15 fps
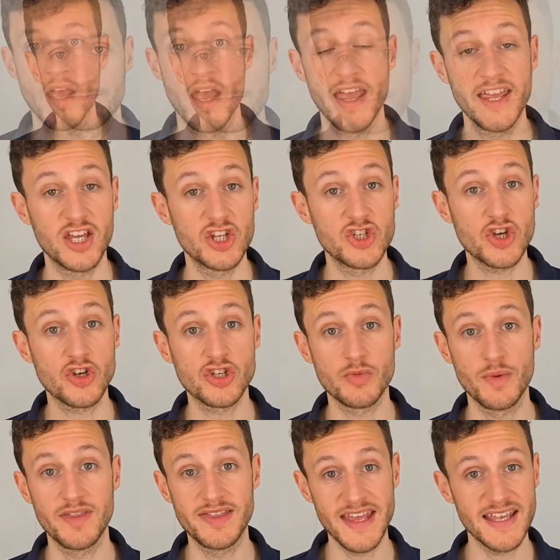In conjunction
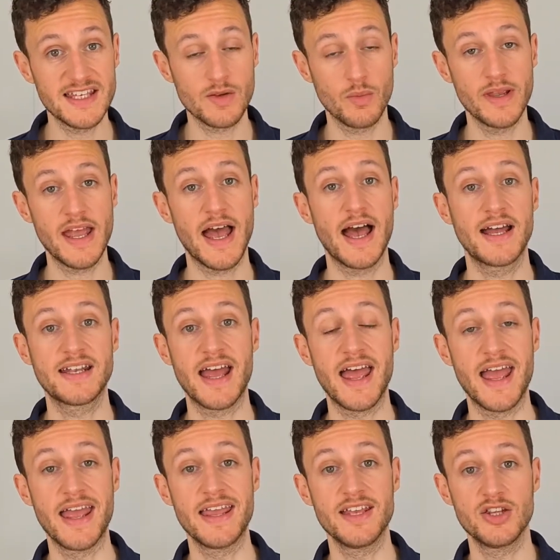with this, we had
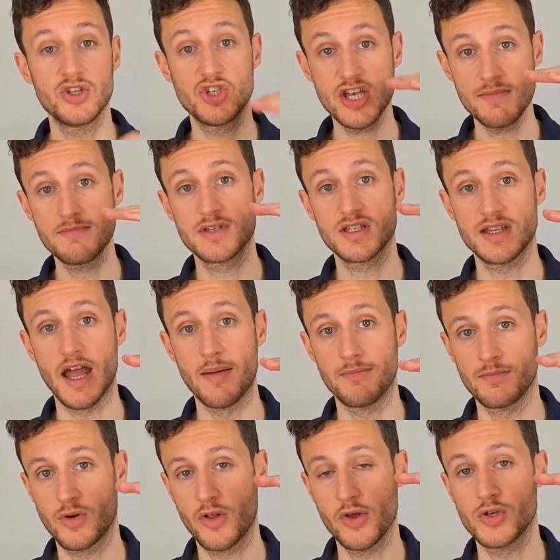a gym
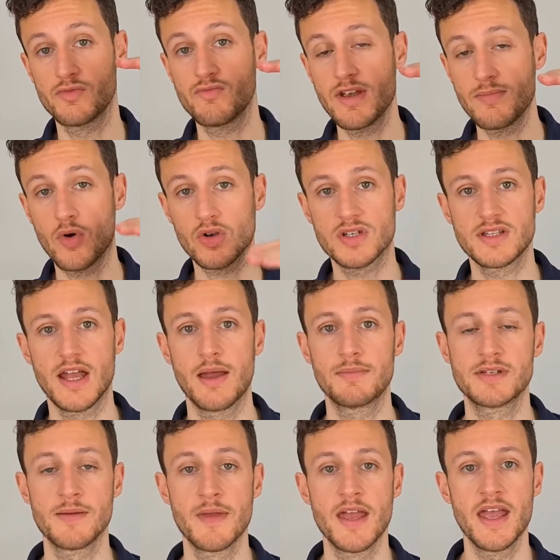step, one of those Reebok
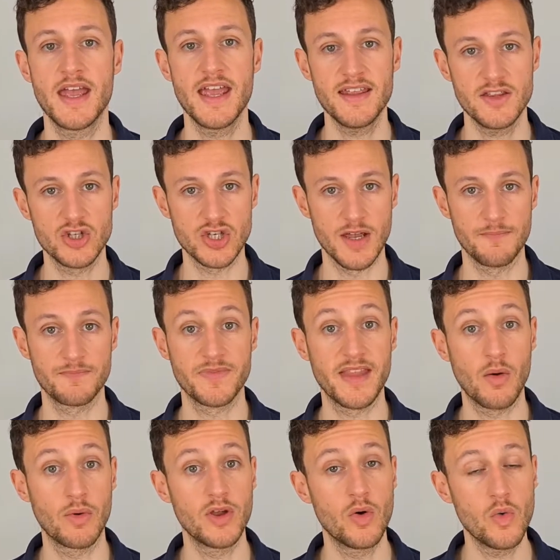steps in the gym
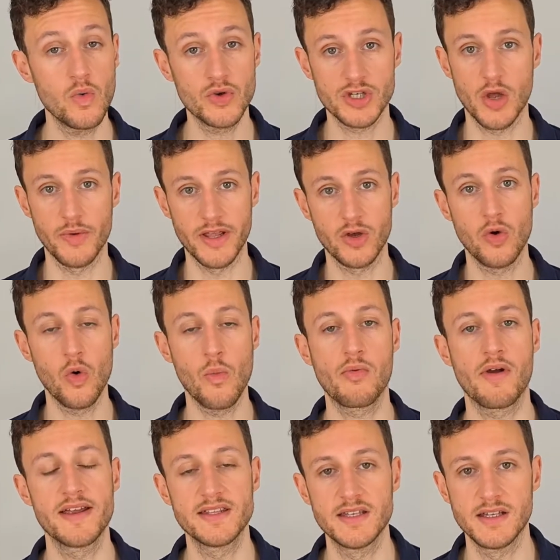that we also
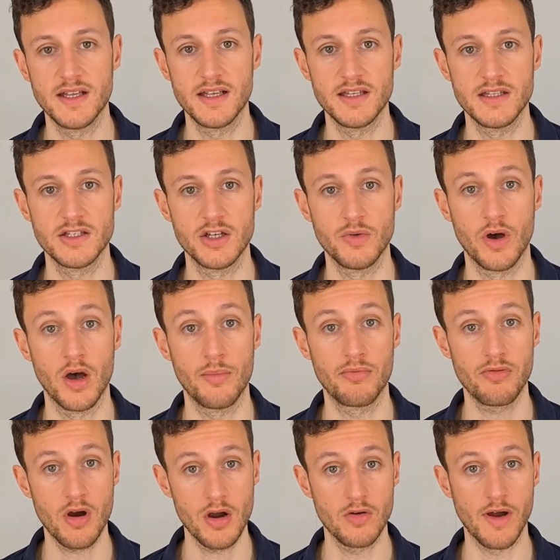incorporated into her
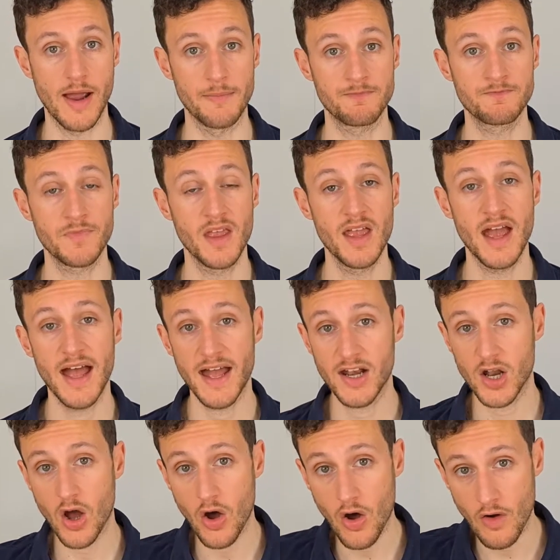program.
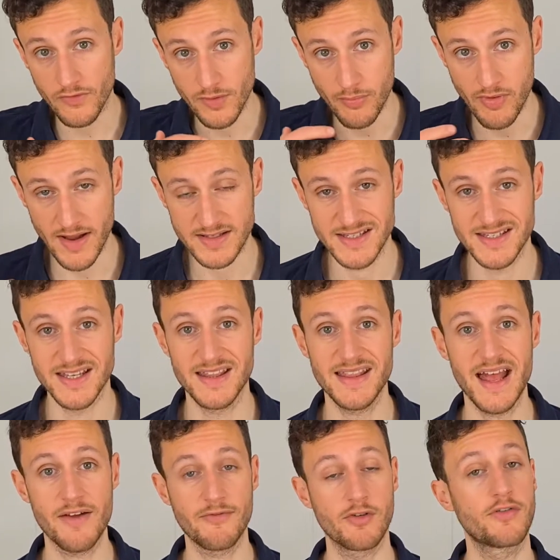And after practicing
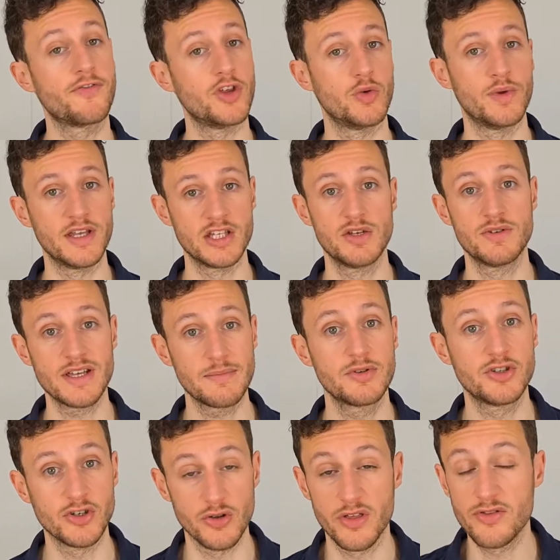that for a few weeks, she was able
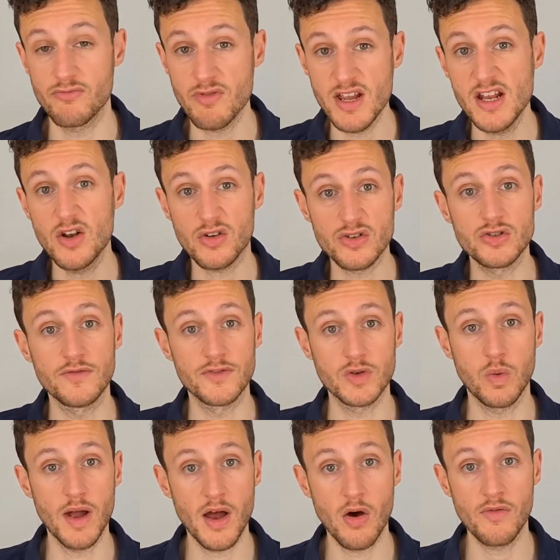to do 3 lots of
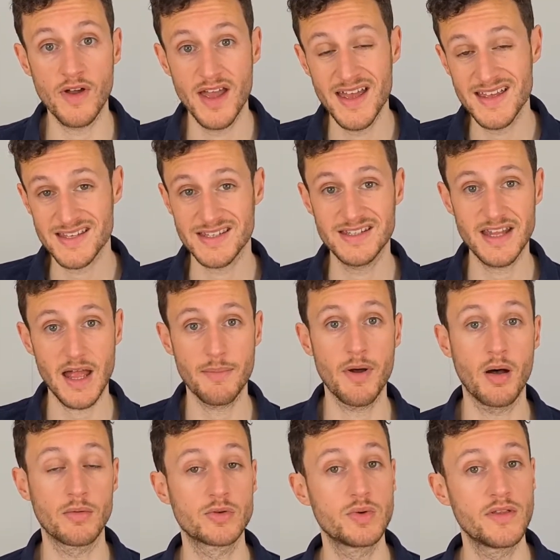12
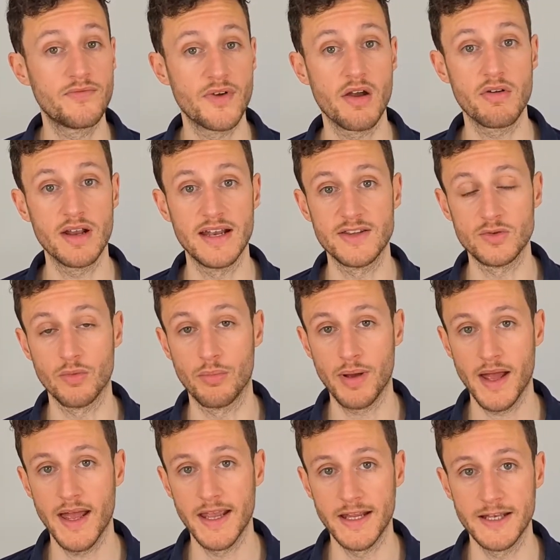step-ups with very little
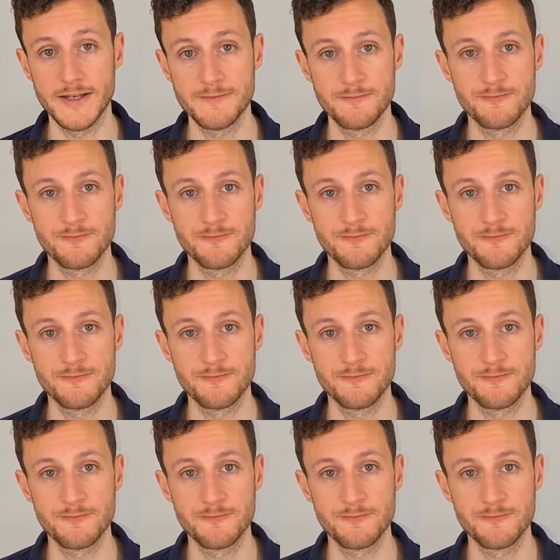pain.